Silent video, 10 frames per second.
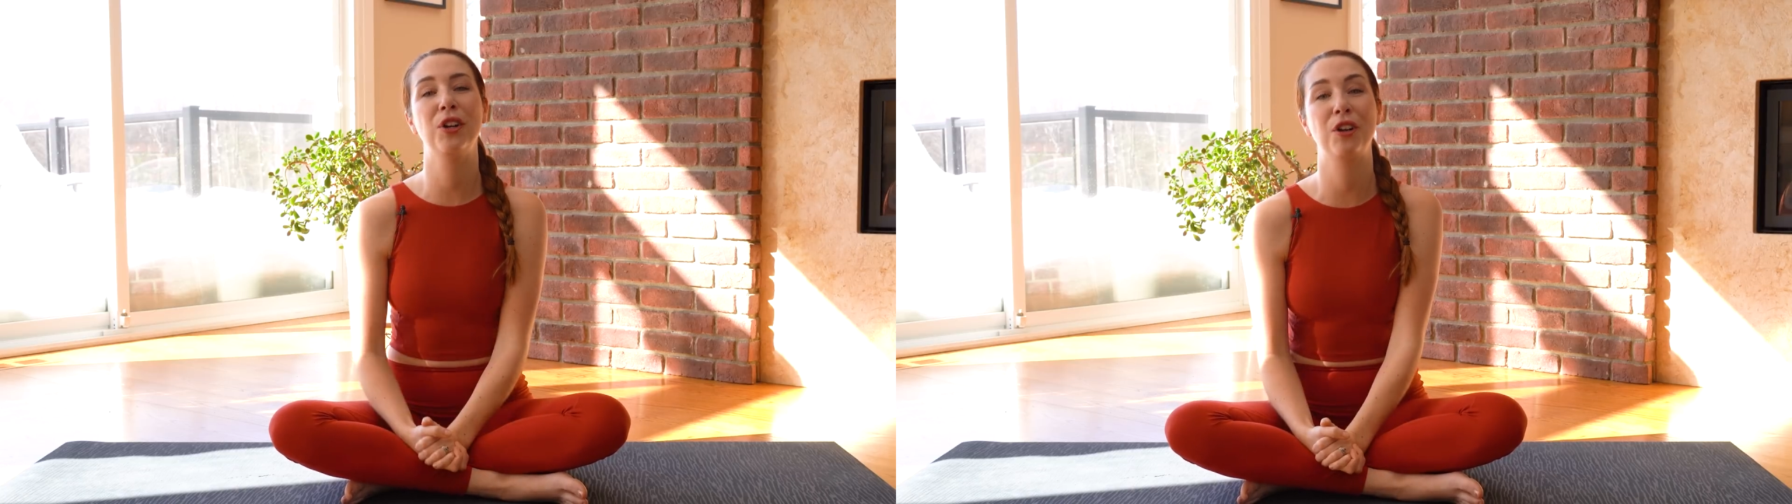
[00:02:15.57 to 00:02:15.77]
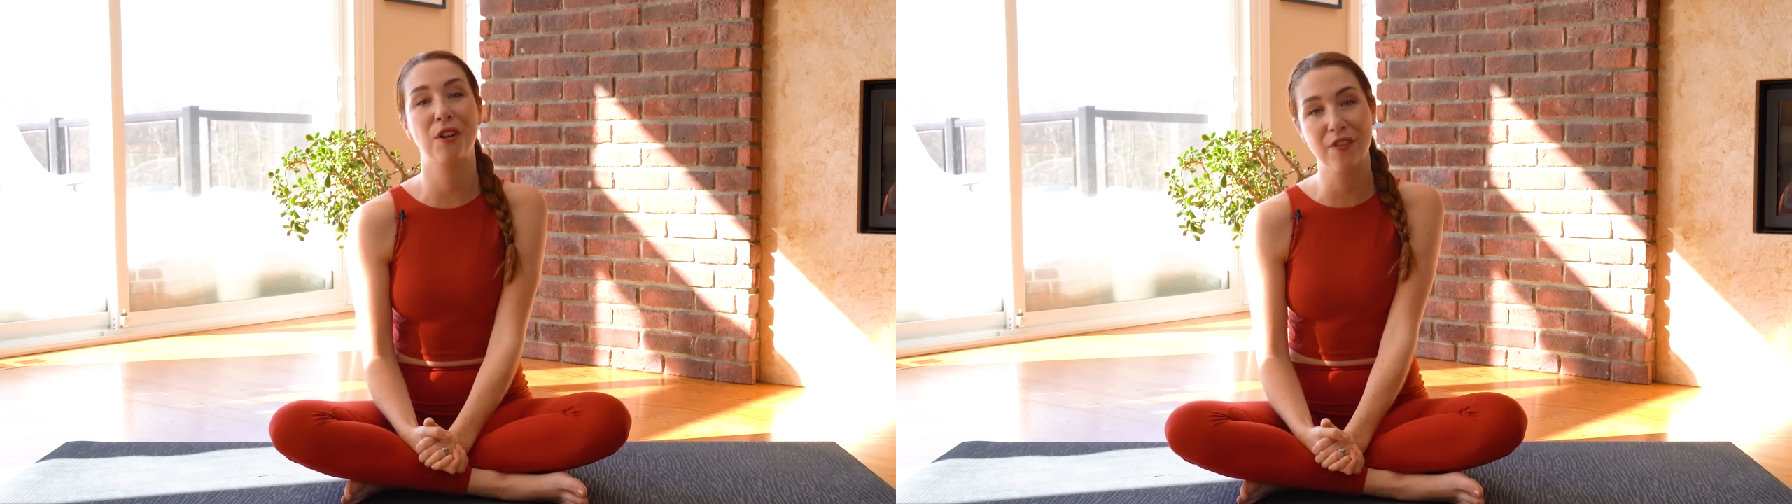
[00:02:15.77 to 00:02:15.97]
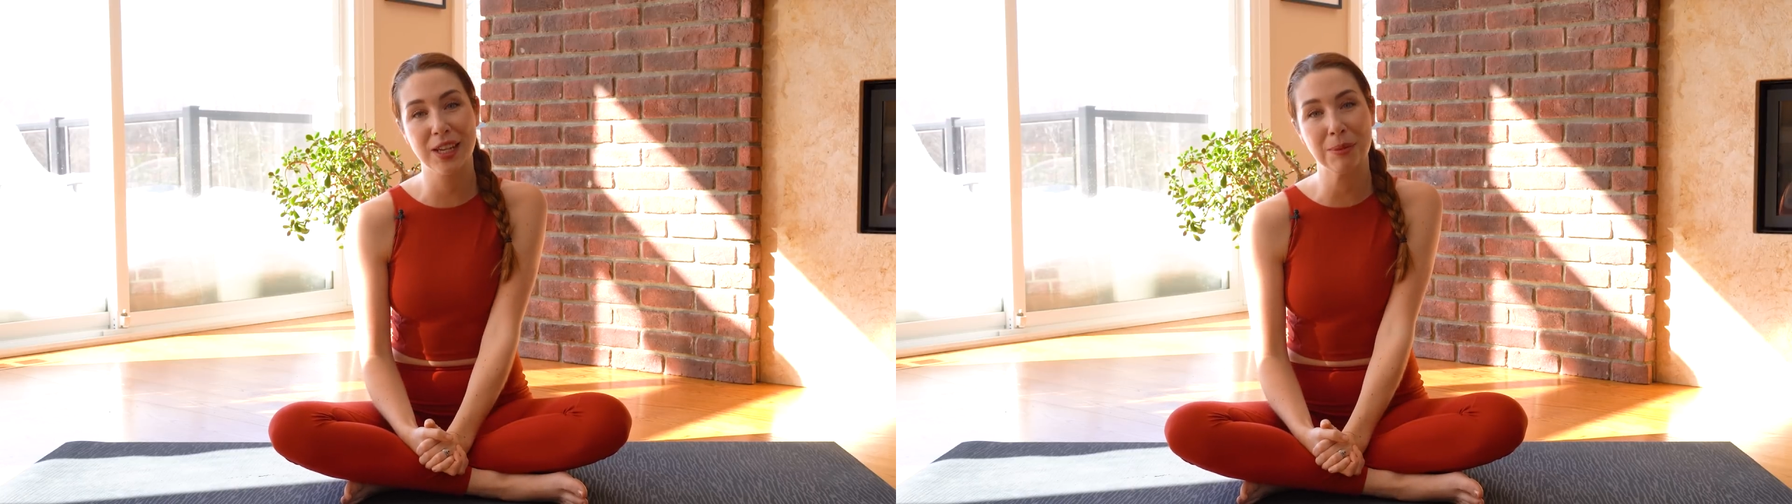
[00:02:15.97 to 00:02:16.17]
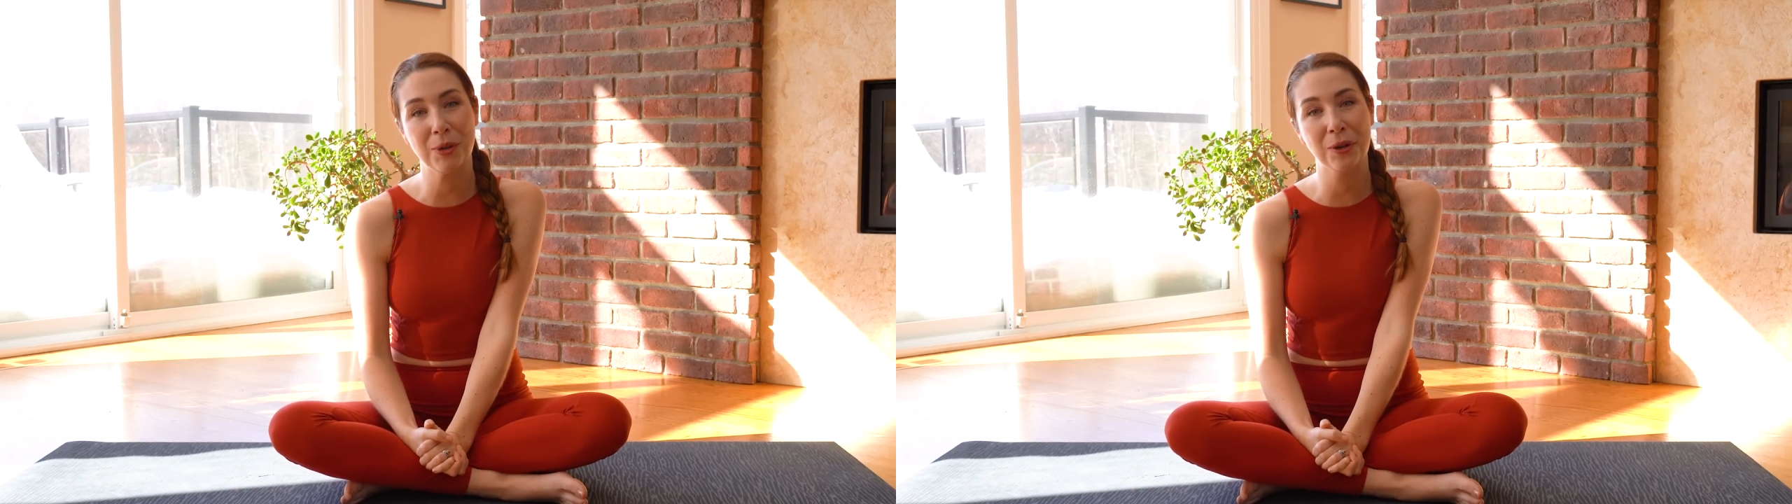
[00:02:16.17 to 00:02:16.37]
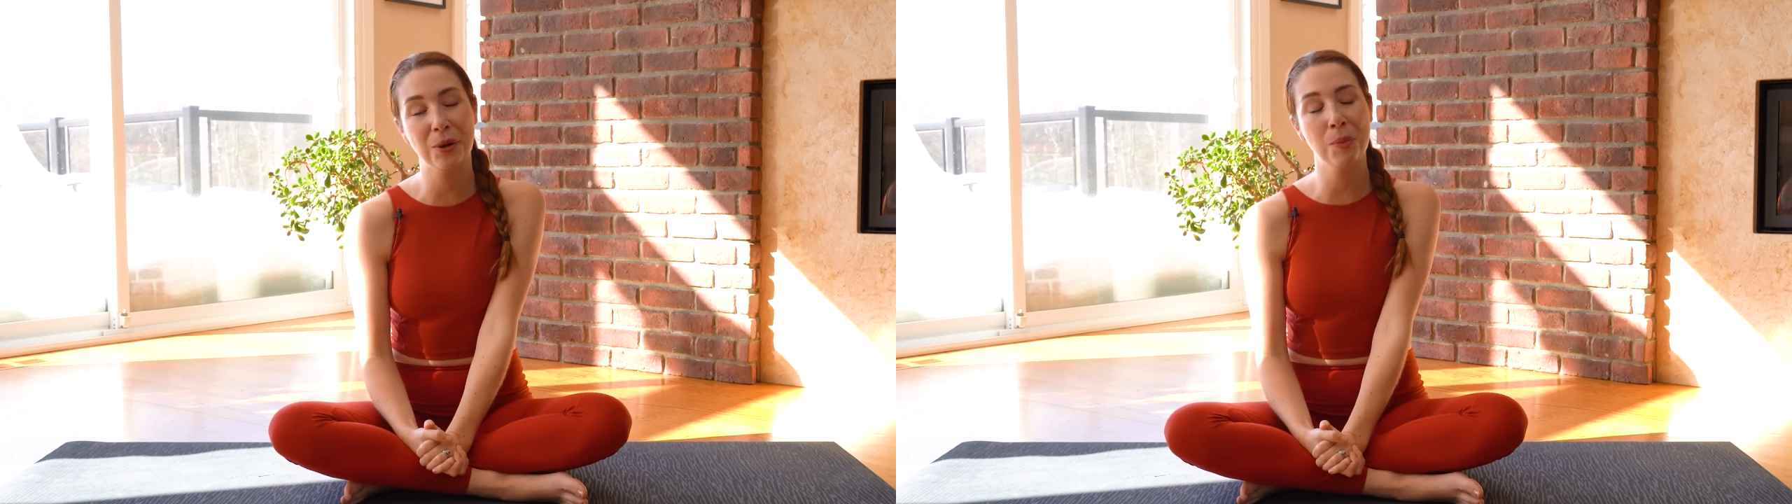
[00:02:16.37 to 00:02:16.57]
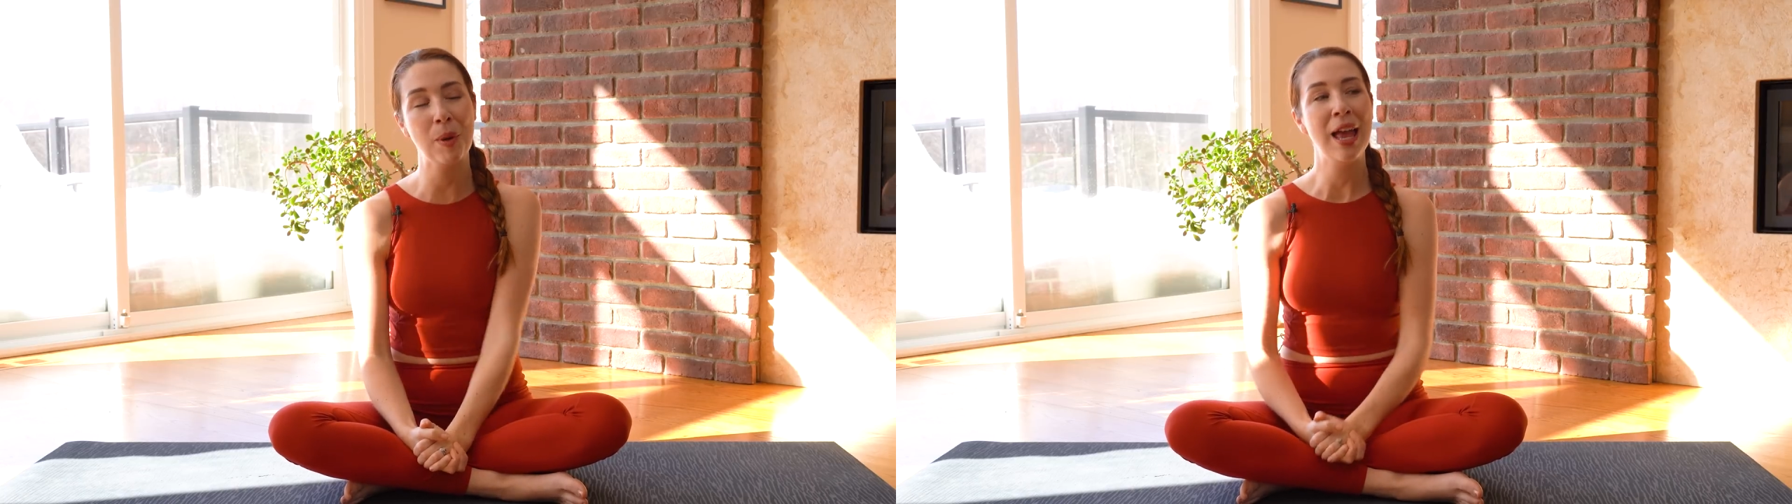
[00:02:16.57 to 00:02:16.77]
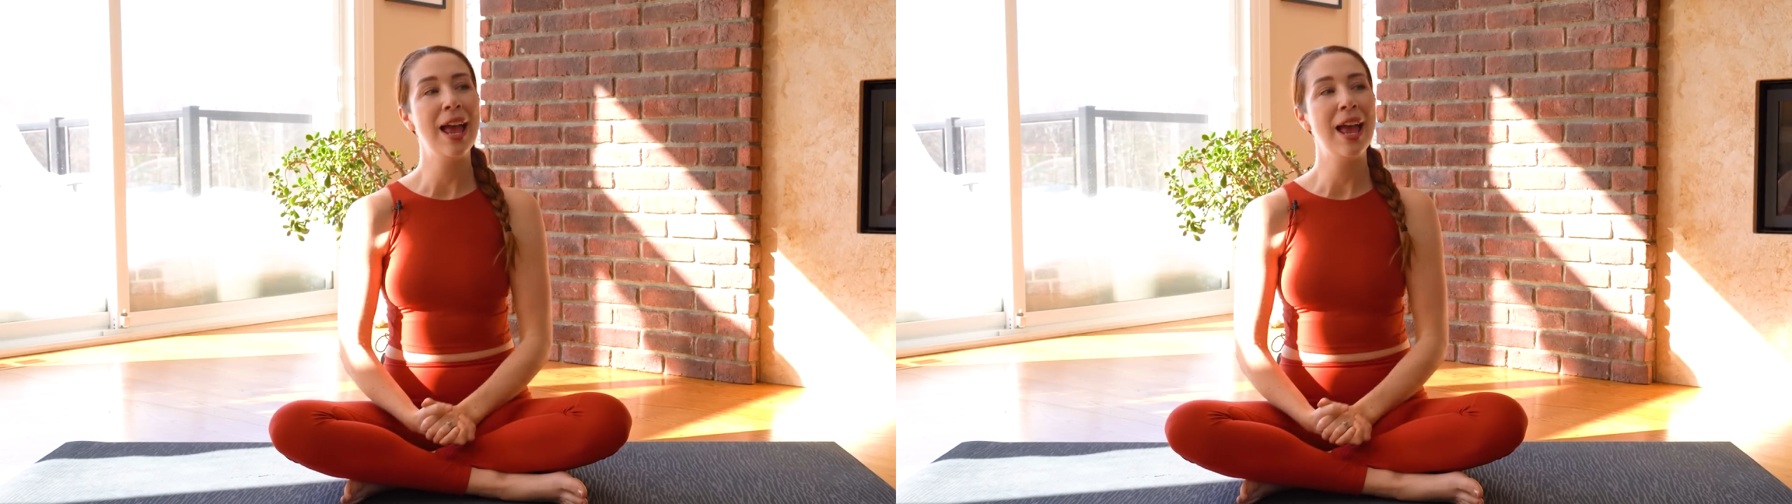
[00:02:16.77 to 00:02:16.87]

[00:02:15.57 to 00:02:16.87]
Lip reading: in our Facebook group,